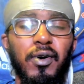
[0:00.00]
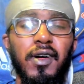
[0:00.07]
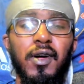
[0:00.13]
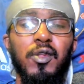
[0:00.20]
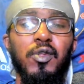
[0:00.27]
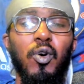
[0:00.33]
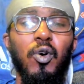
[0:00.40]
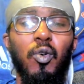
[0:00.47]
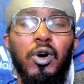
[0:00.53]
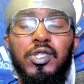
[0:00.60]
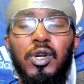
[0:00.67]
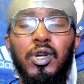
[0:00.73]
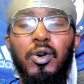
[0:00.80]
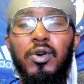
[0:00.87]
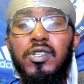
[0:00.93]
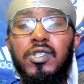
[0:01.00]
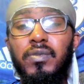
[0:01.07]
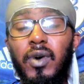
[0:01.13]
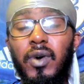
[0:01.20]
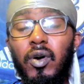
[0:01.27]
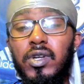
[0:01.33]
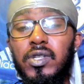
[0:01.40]
the watch along
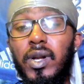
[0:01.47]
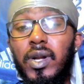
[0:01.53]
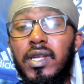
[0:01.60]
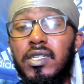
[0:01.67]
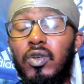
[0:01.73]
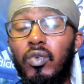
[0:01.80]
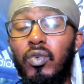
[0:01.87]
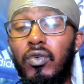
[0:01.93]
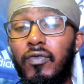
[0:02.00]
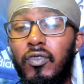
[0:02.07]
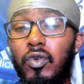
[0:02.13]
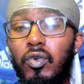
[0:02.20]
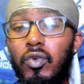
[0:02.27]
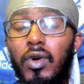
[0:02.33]
tomorrow, as well as the review